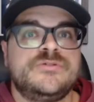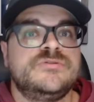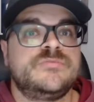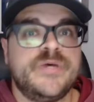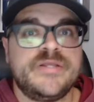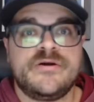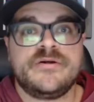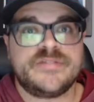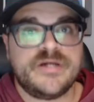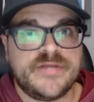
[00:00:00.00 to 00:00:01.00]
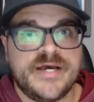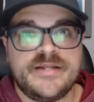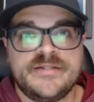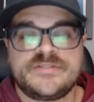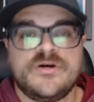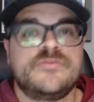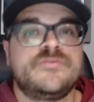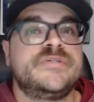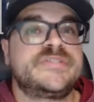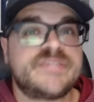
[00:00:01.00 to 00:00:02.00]
who's been there and done that and has gone
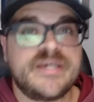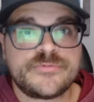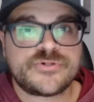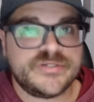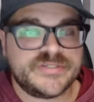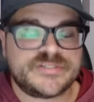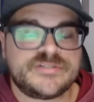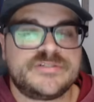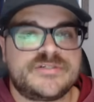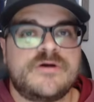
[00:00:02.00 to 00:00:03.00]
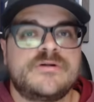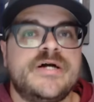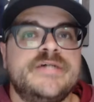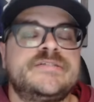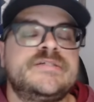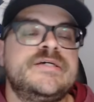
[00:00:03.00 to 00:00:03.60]
through the same transition as Carlisle,